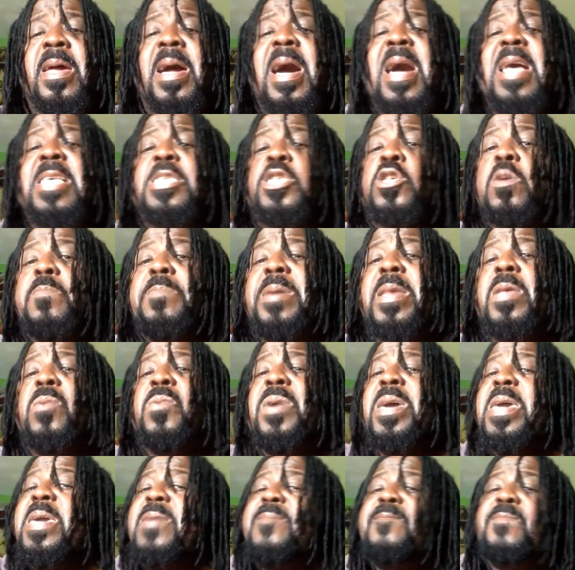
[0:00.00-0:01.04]
Call somebody
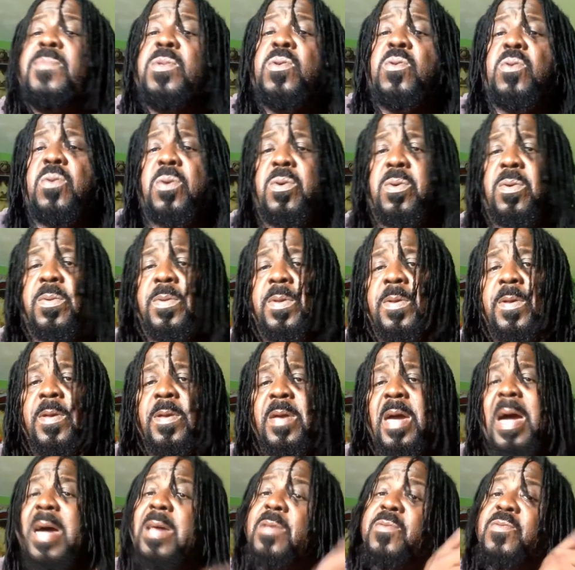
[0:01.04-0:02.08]
with him know
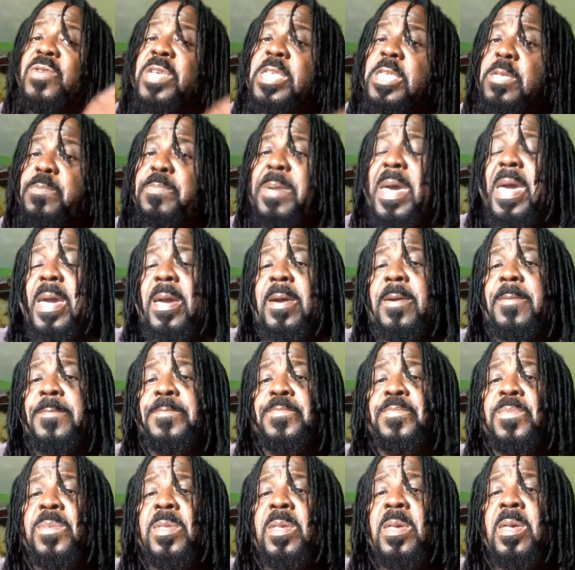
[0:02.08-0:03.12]
and respect.
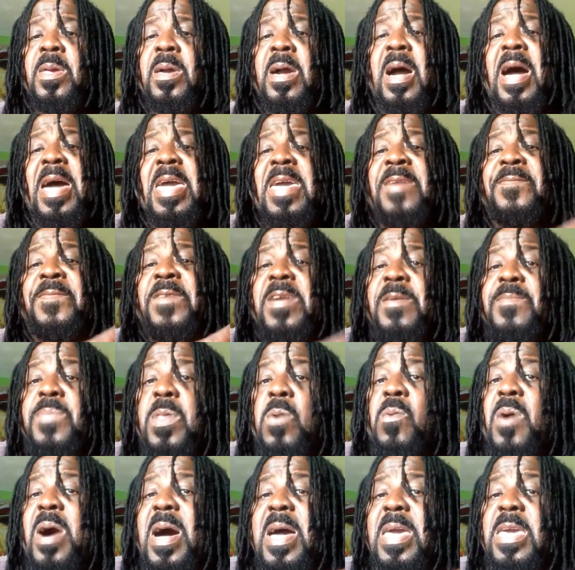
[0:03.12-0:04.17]
Because if him no
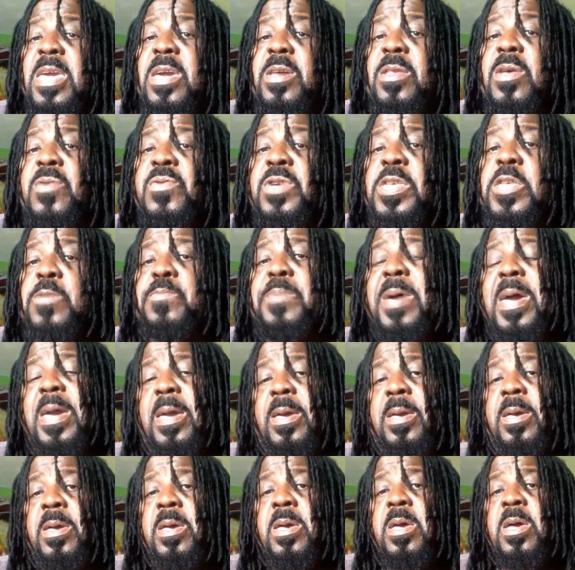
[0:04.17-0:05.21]
one gain a respect,
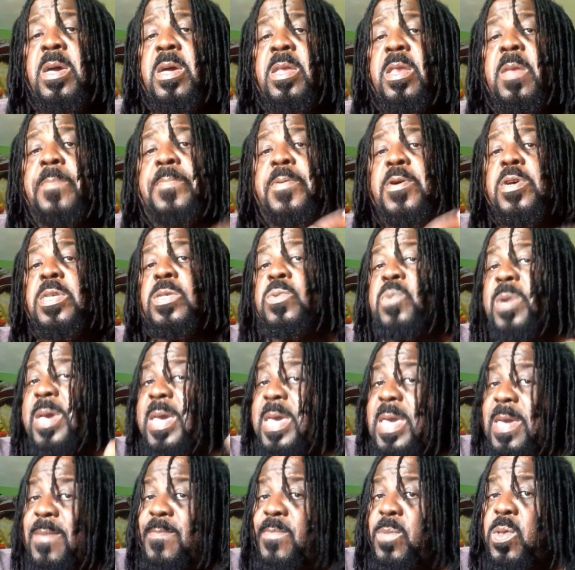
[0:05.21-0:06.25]
the person
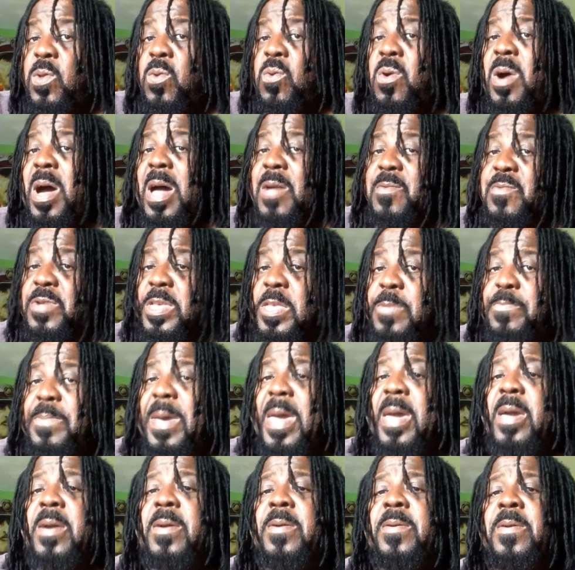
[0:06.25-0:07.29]
with him know and
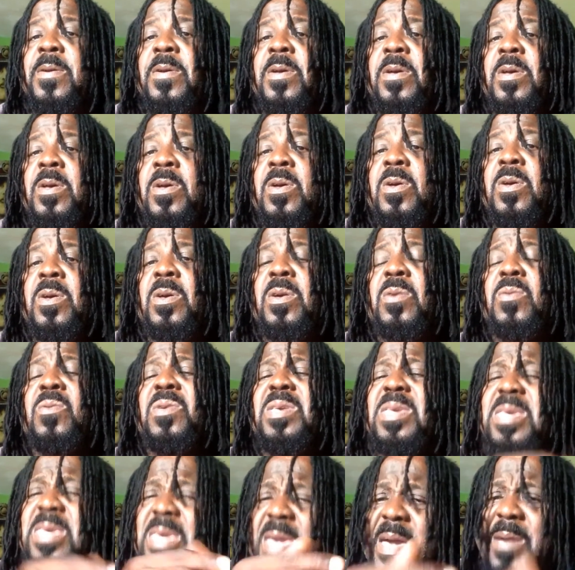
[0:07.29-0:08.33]
respect,
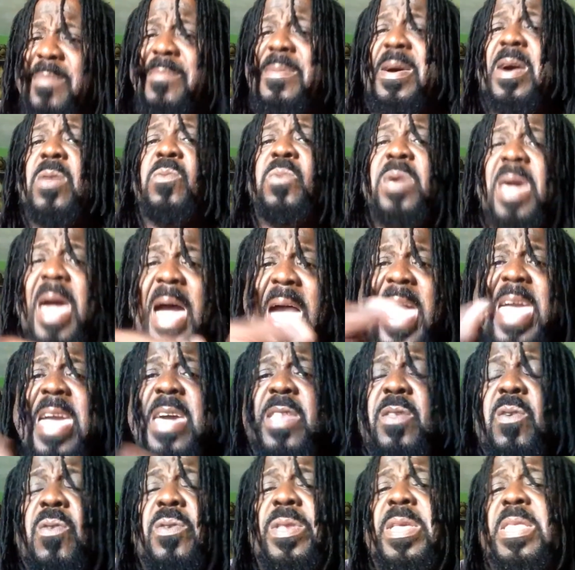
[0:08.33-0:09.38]
yeah, man, we
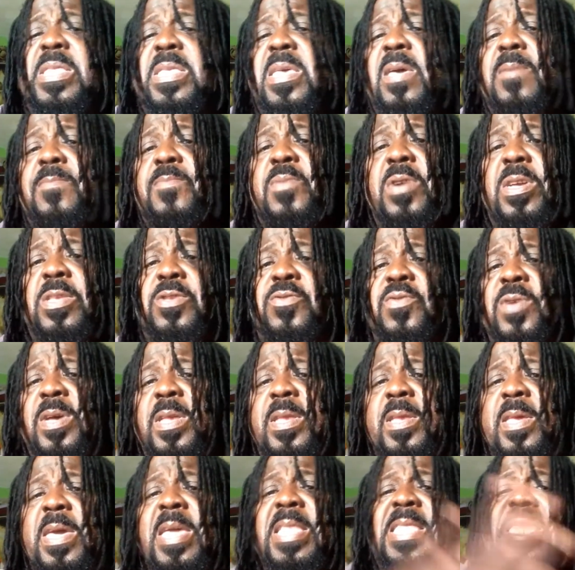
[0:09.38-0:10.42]
iron out the thing, brethren.
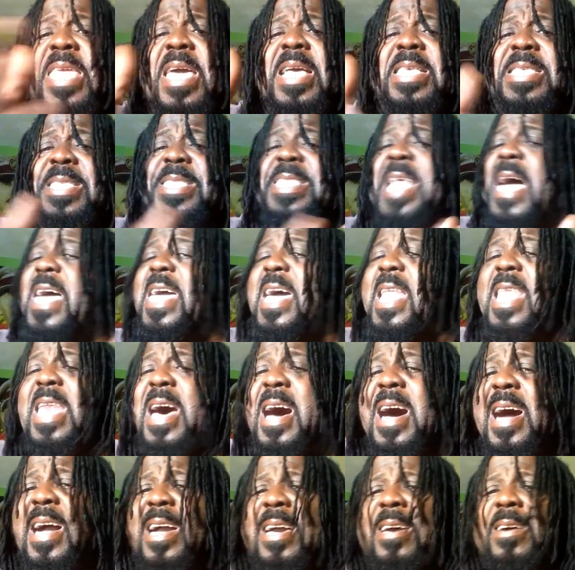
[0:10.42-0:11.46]
It takes
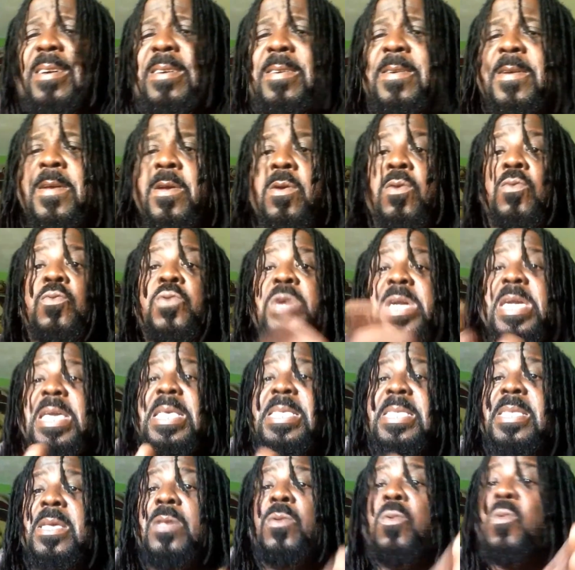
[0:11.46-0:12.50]
dialogue.
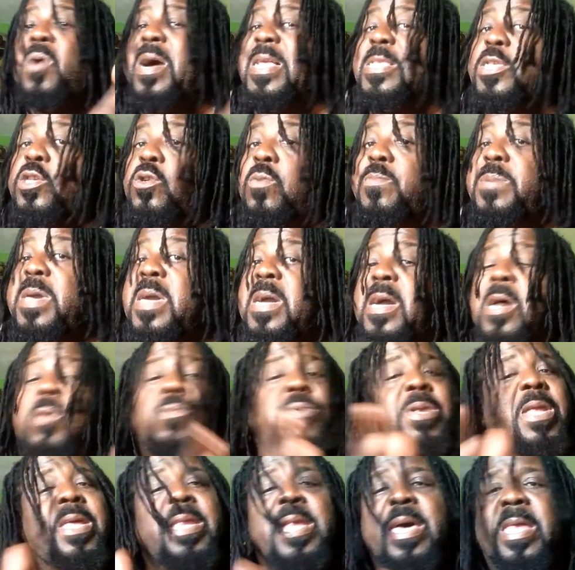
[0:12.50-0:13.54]
Reasoning one Jamaican
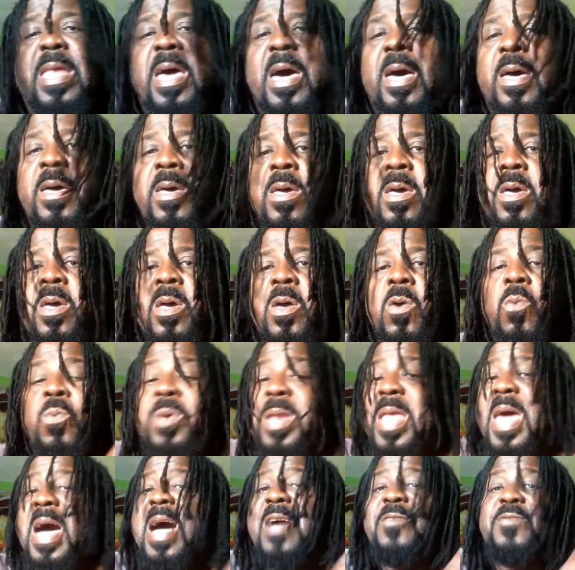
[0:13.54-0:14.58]
with another. We
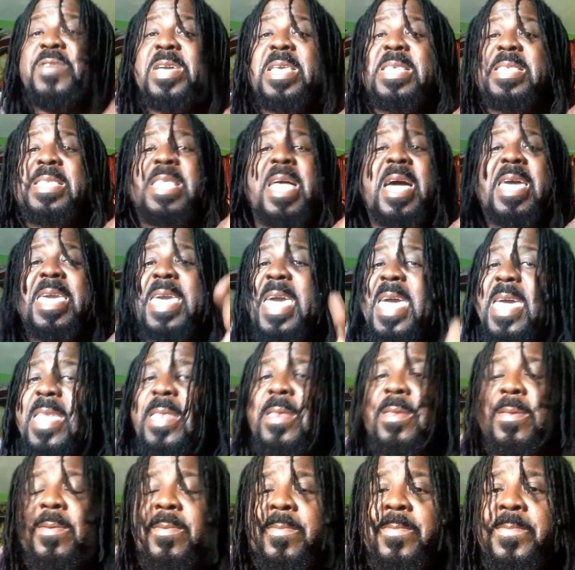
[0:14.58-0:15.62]
not reason
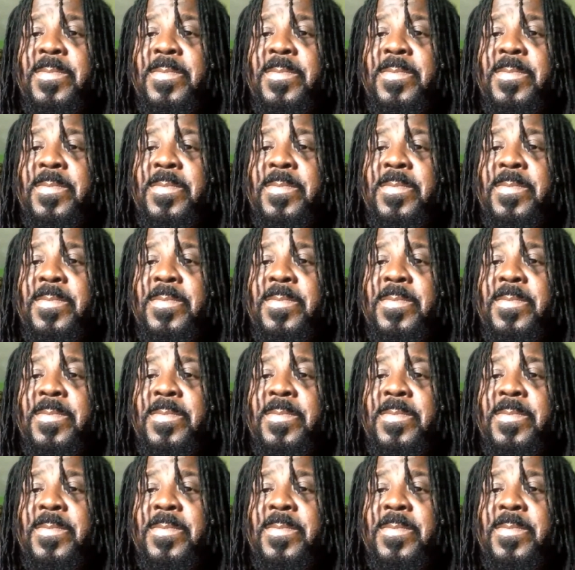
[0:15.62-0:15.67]
again.